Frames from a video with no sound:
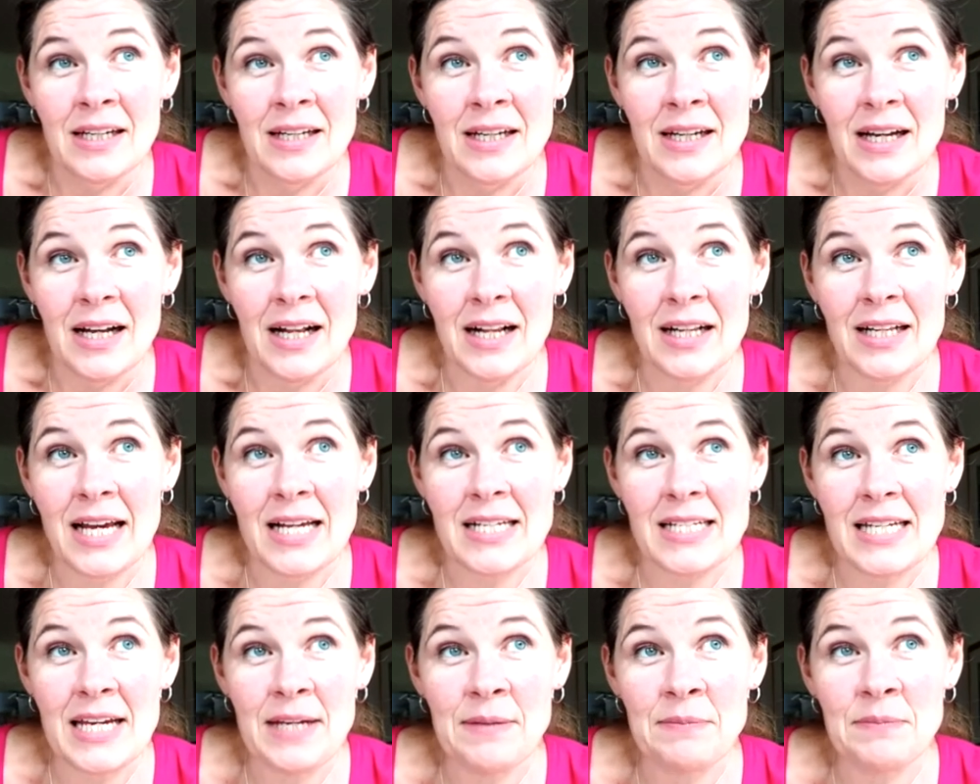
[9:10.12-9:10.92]
I'll get
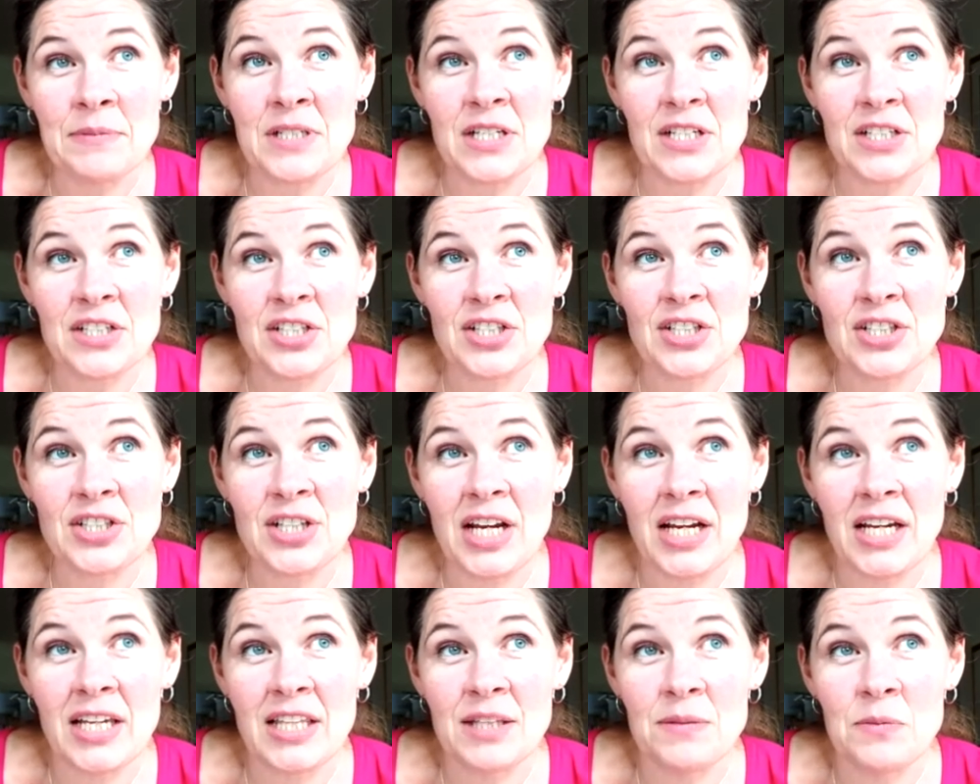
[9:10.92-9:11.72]
him to
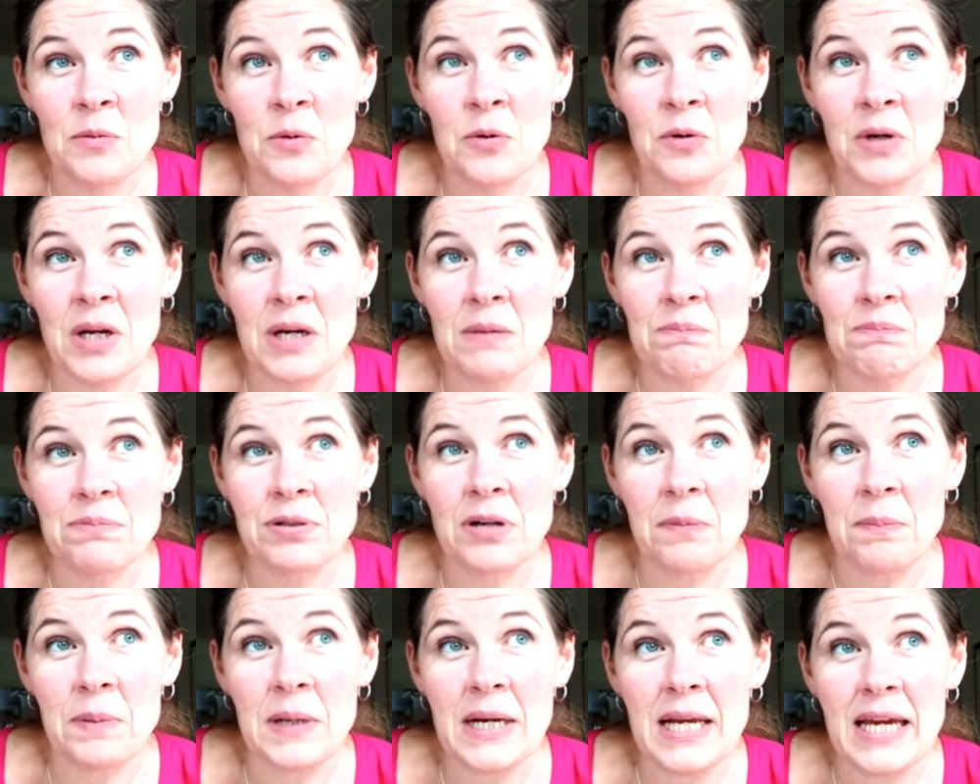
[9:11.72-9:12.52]
shake them all up
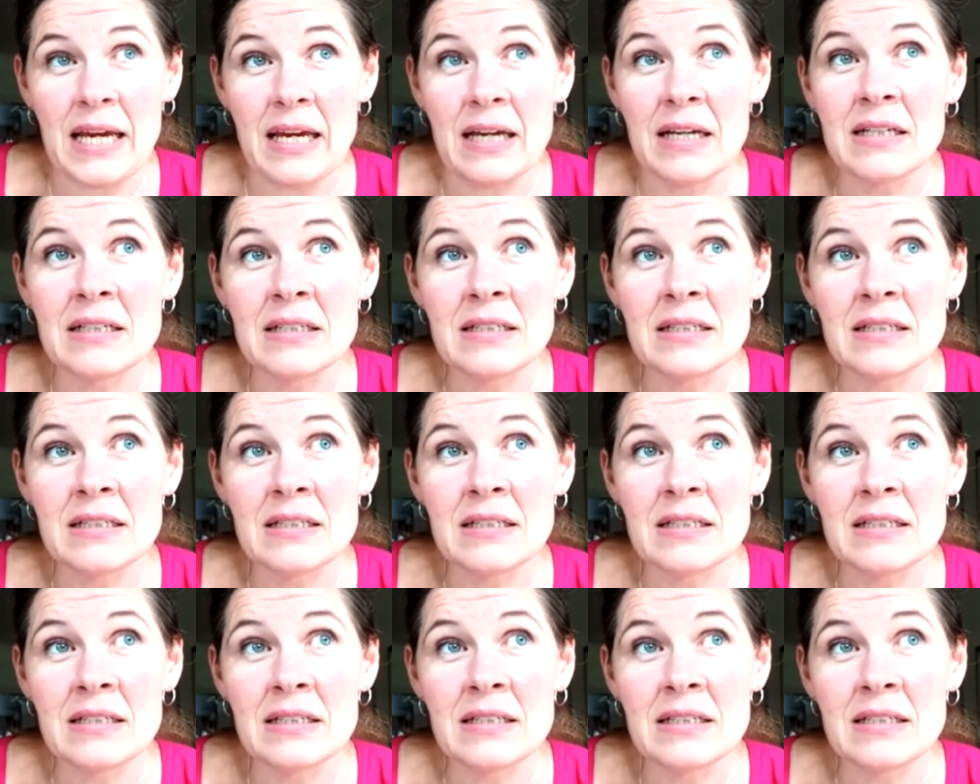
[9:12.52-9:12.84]
properly,